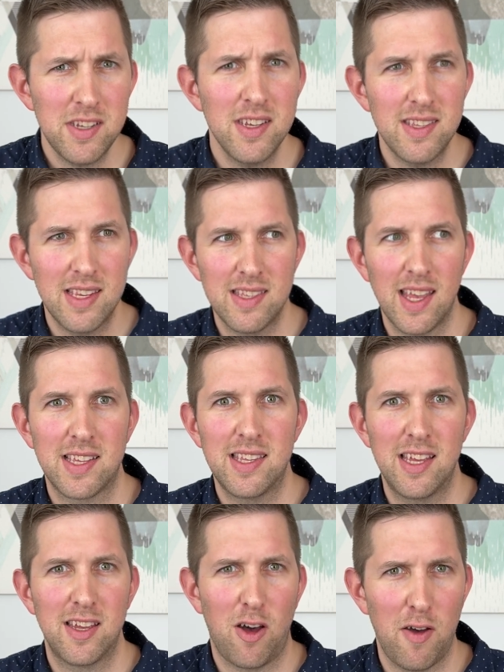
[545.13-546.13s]
as
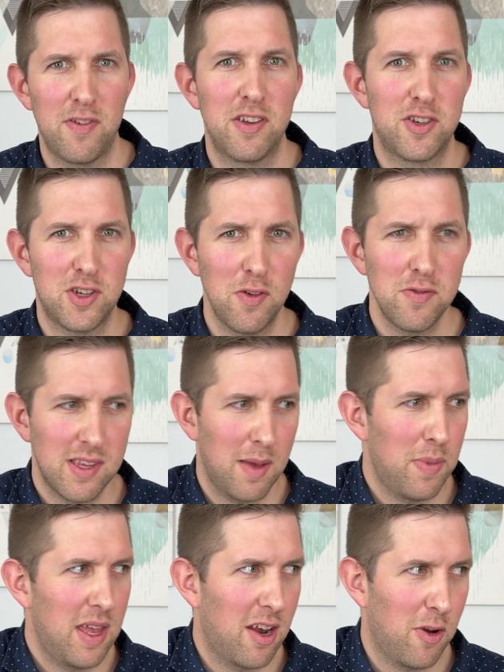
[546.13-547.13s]
dyslexia often shows
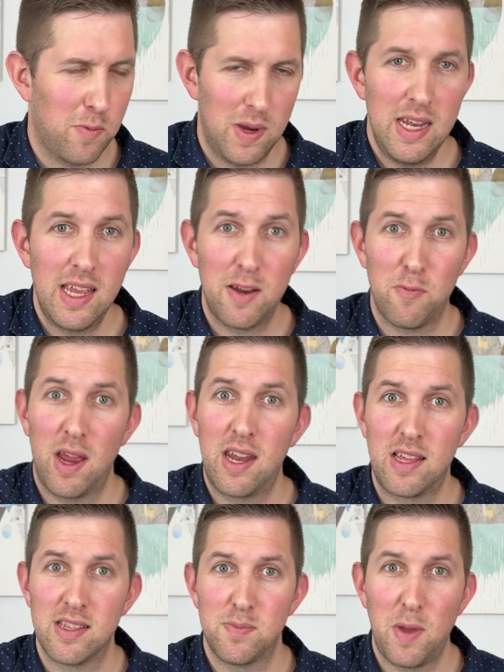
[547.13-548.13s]
up in our reading and writing
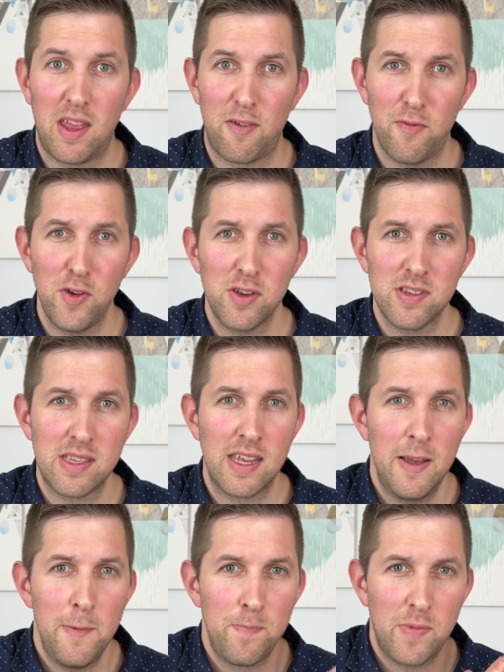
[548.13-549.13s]
and spelling first,
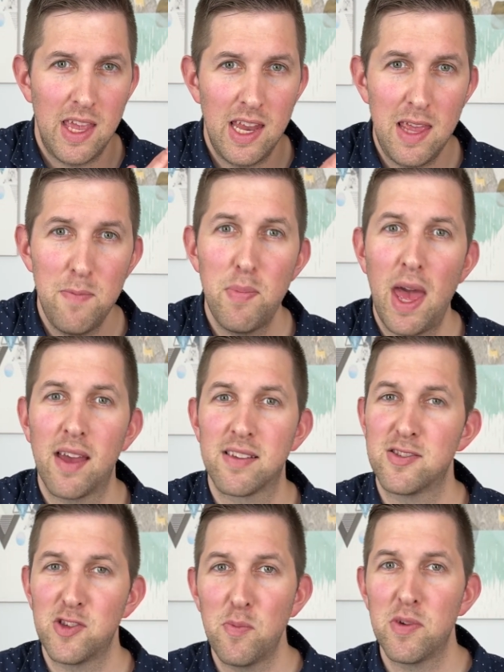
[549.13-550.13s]
it impacts
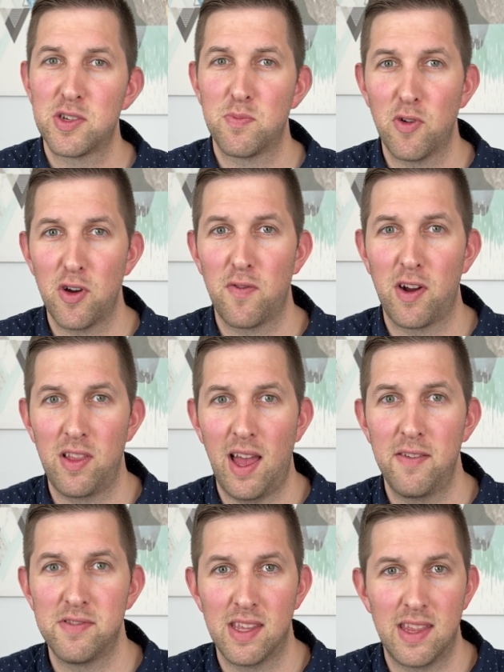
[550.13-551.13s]
so much more of our
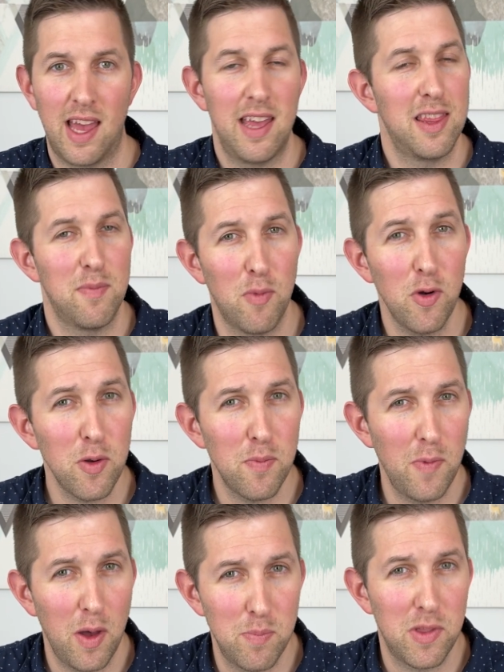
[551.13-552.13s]
lives than that. And the
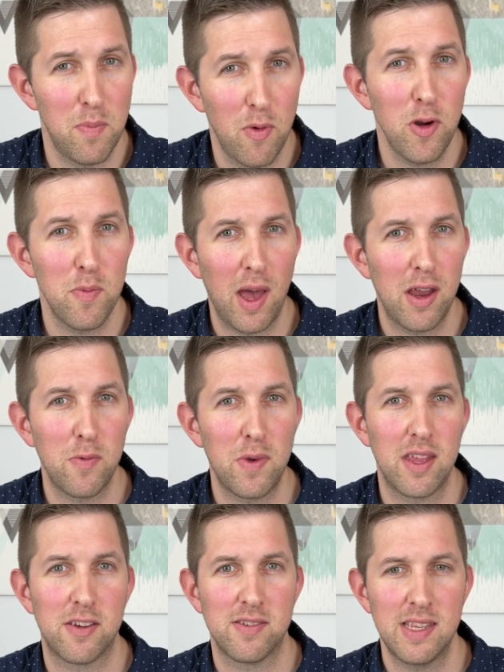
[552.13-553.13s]
more about it we
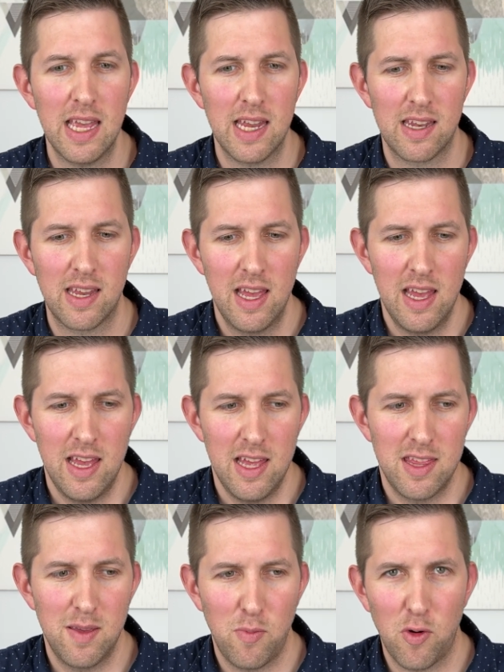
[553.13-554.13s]
understand,
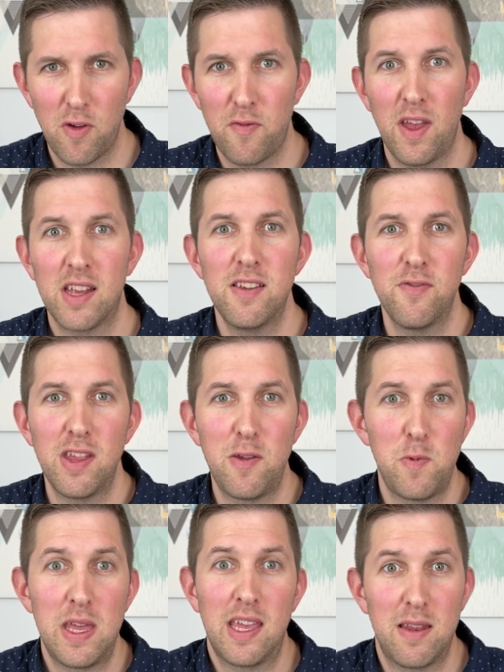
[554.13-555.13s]
the more effectively
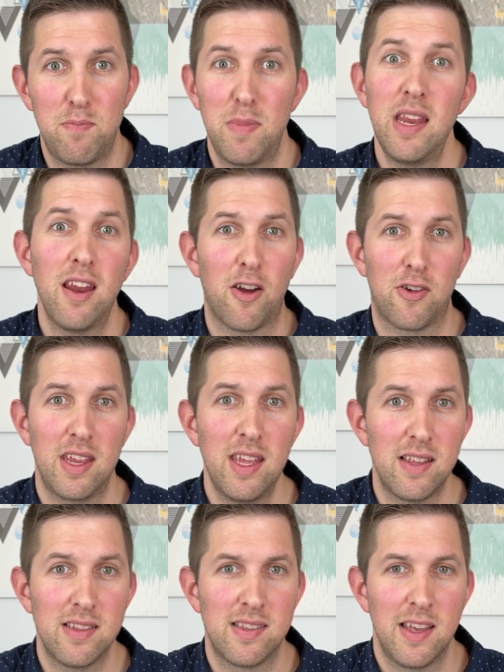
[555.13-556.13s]
we can meet our
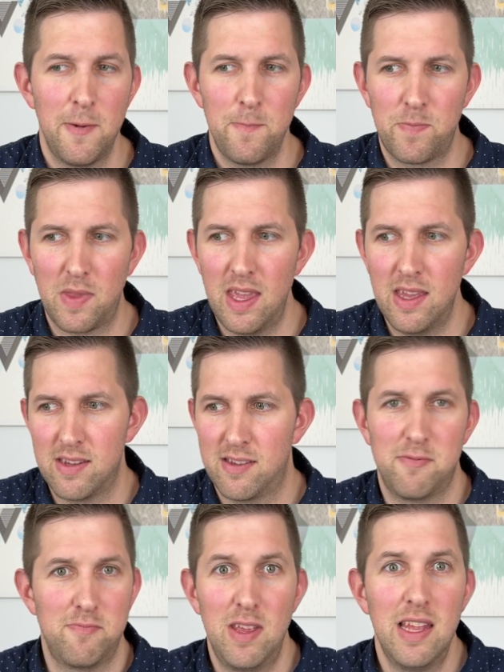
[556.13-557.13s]
needs and
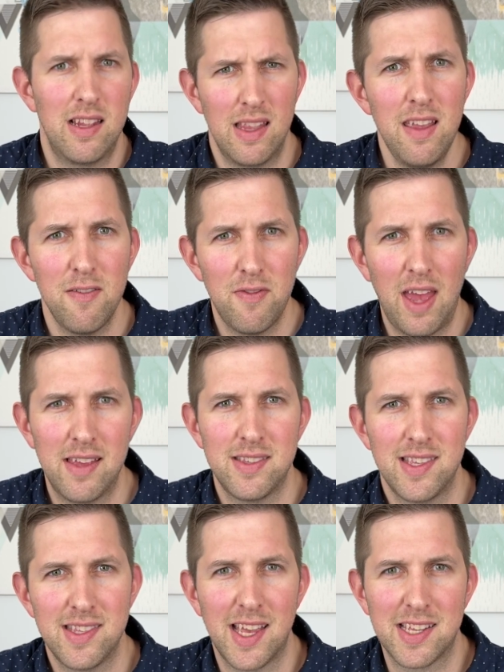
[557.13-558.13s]
live as
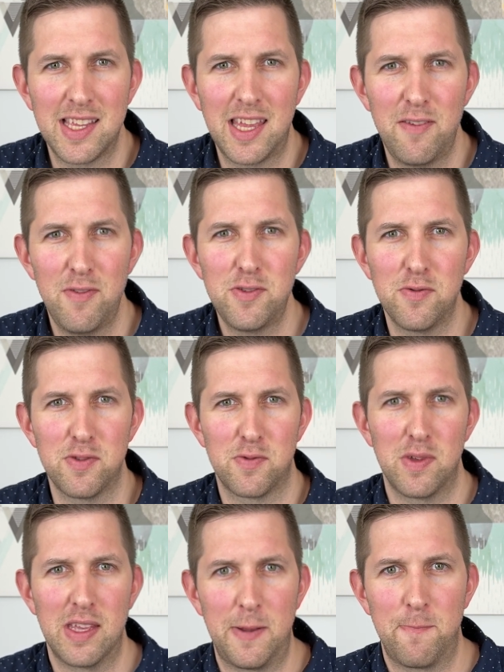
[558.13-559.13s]
dyslexic individuals,
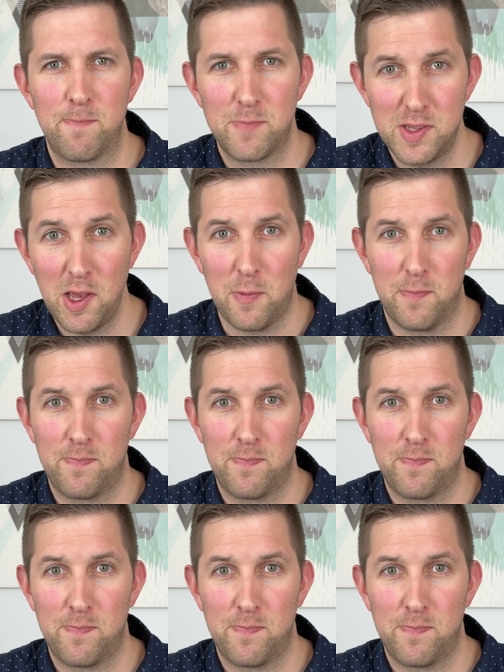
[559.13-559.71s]
really. So,